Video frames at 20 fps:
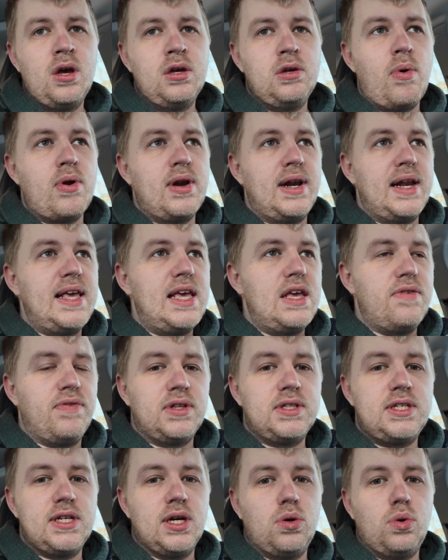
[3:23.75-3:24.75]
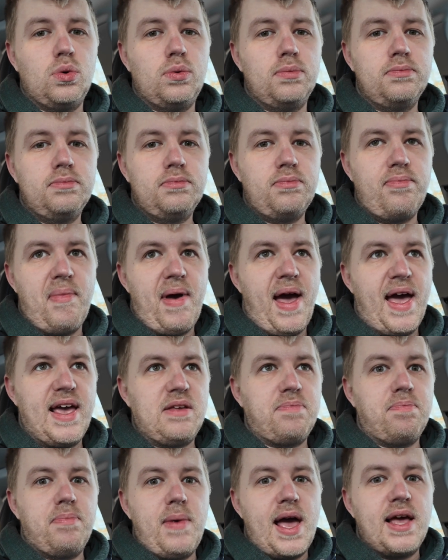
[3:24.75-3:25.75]
you won't leave until
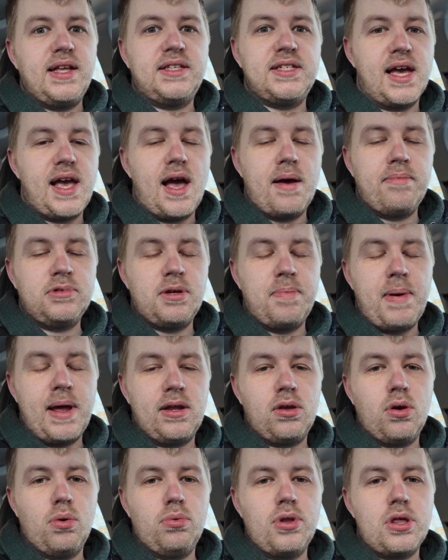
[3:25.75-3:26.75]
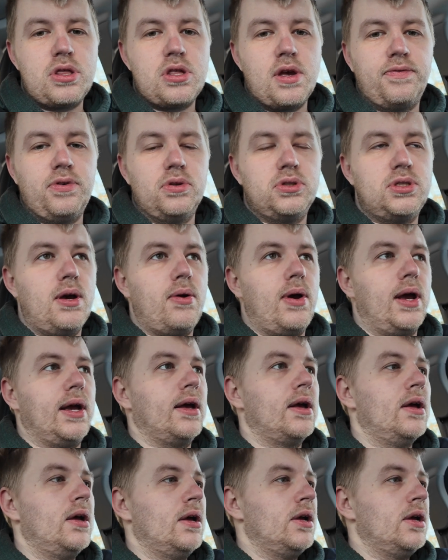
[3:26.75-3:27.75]
8 a.m, depending on the stuff you're doing.